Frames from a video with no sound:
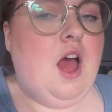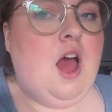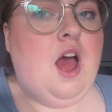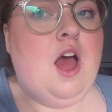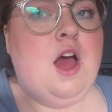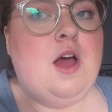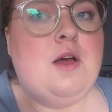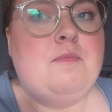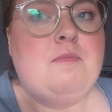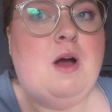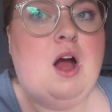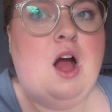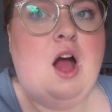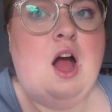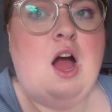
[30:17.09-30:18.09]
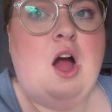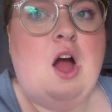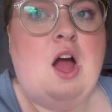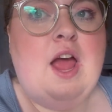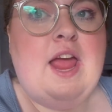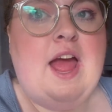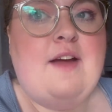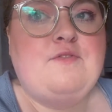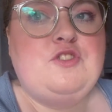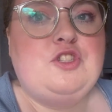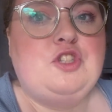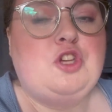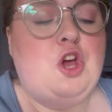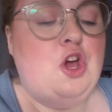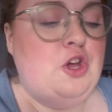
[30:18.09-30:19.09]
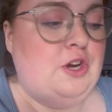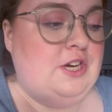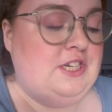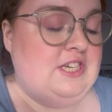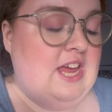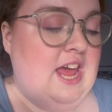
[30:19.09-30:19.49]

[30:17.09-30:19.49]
um, I have just cooked